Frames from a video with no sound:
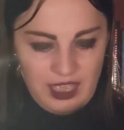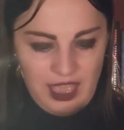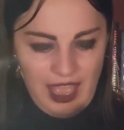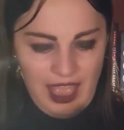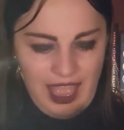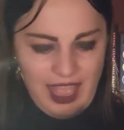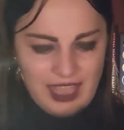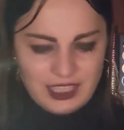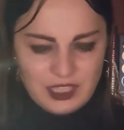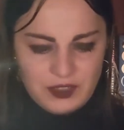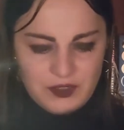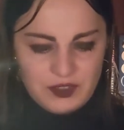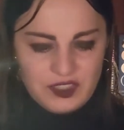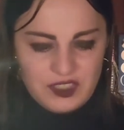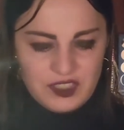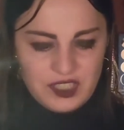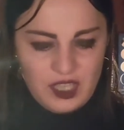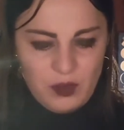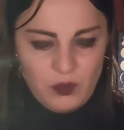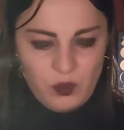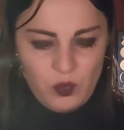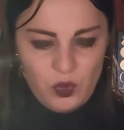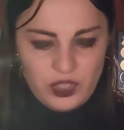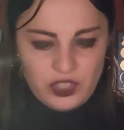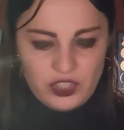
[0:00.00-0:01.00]
as of
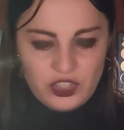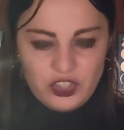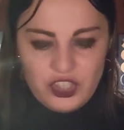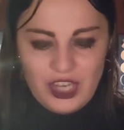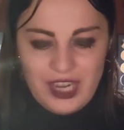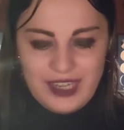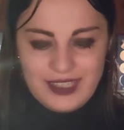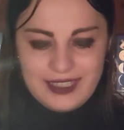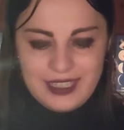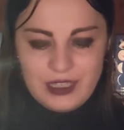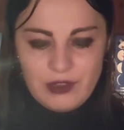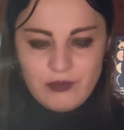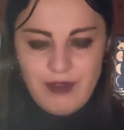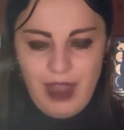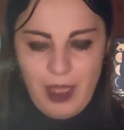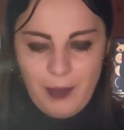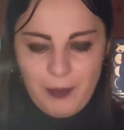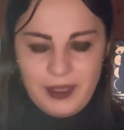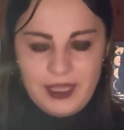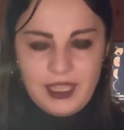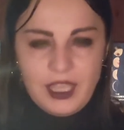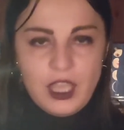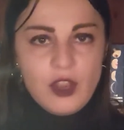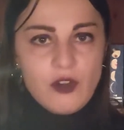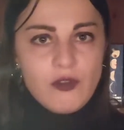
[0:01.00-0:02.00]
someone gently
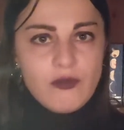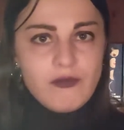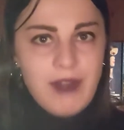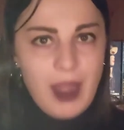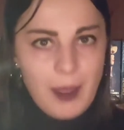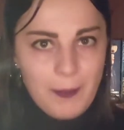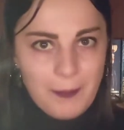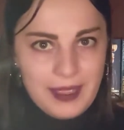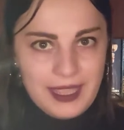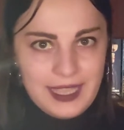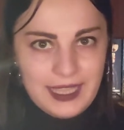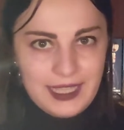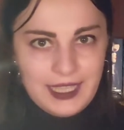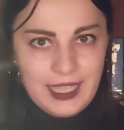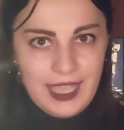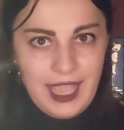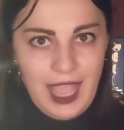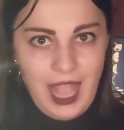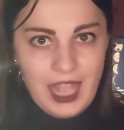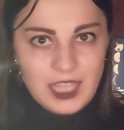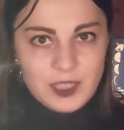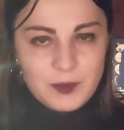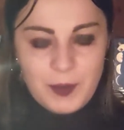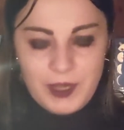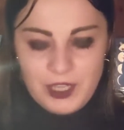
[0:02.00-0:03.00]
rapping
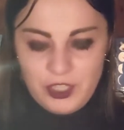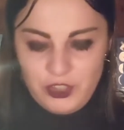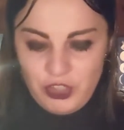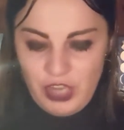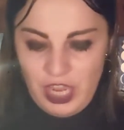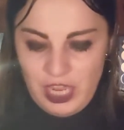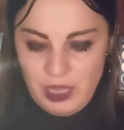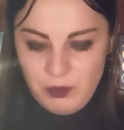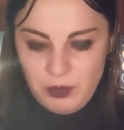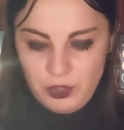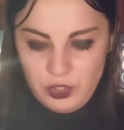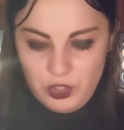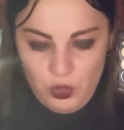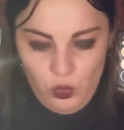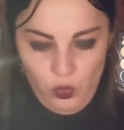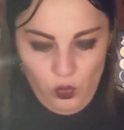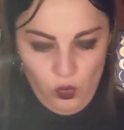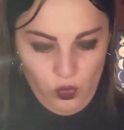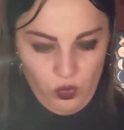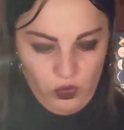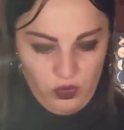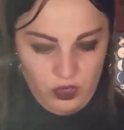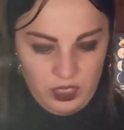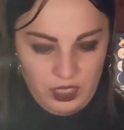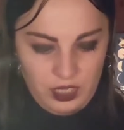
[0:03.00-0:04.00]
at my chamber
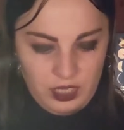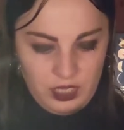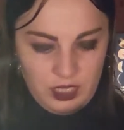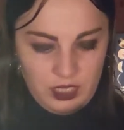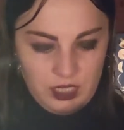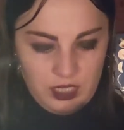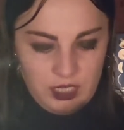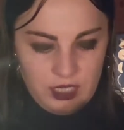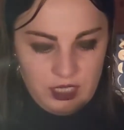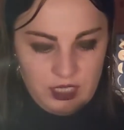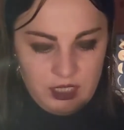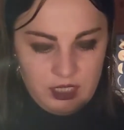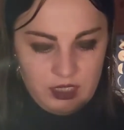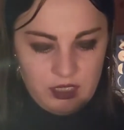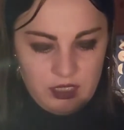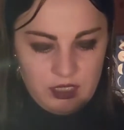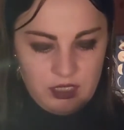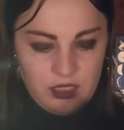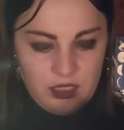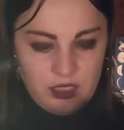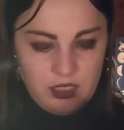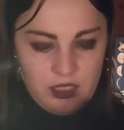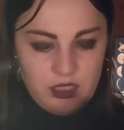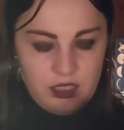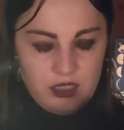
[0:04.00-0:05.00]
door.
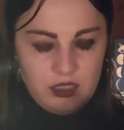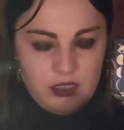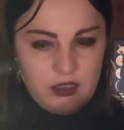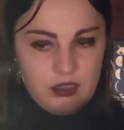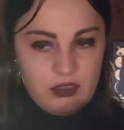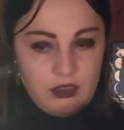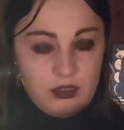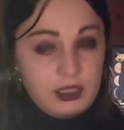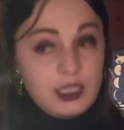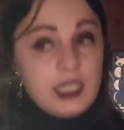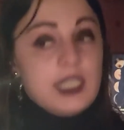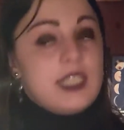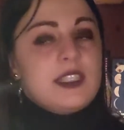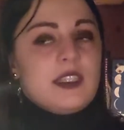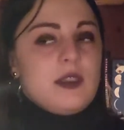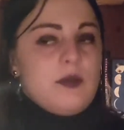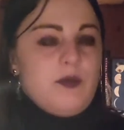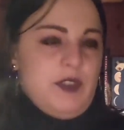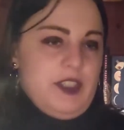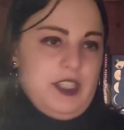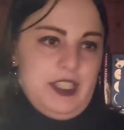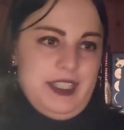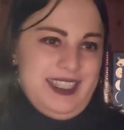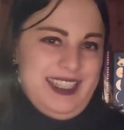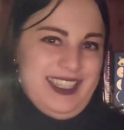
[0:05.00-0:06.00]
"'Tis some
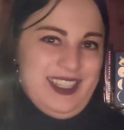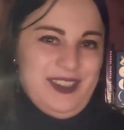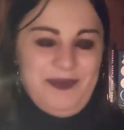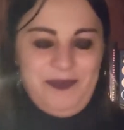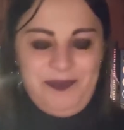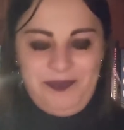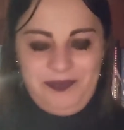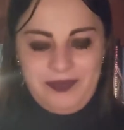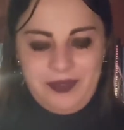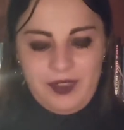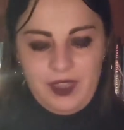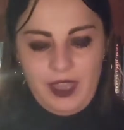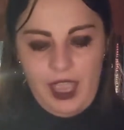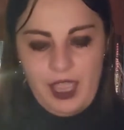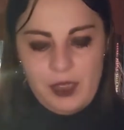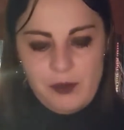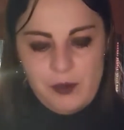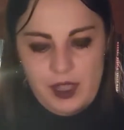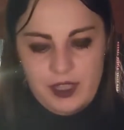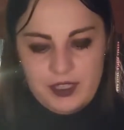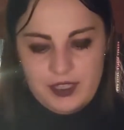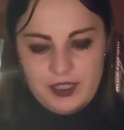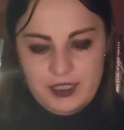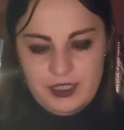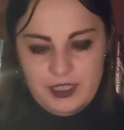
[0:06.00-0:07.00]
visitor," I
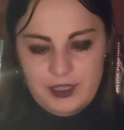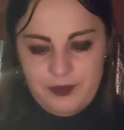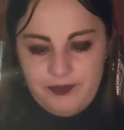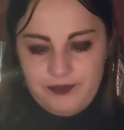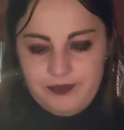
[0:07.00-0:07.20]
muttered,